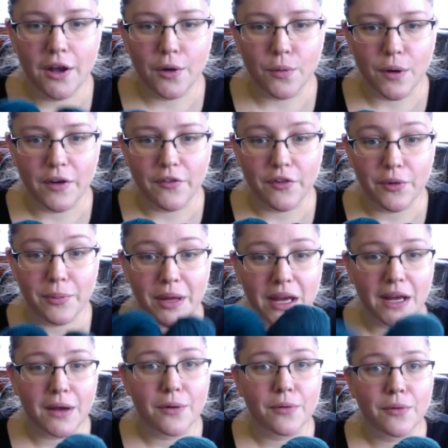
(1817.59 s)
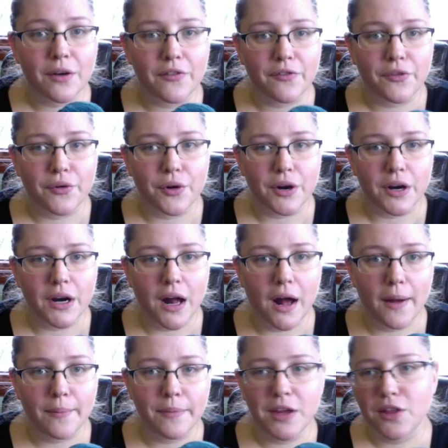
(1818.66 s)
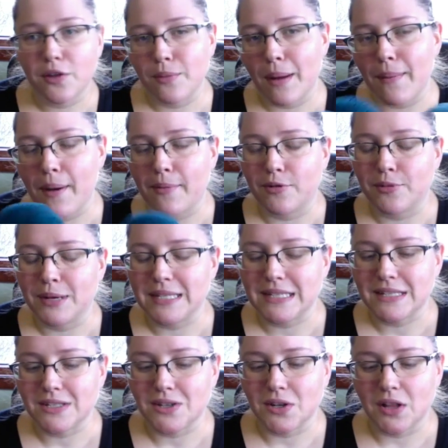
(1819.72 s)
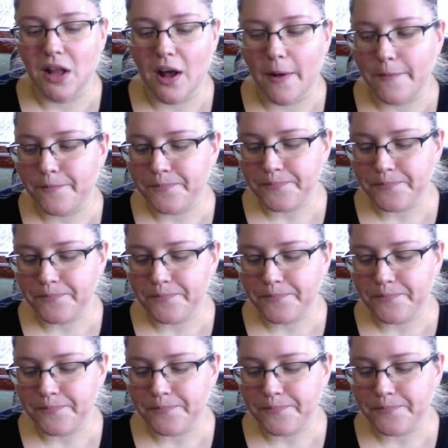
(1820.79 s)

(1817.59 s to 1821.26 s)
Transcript: one for me, one for either my mom or my sister-in-law.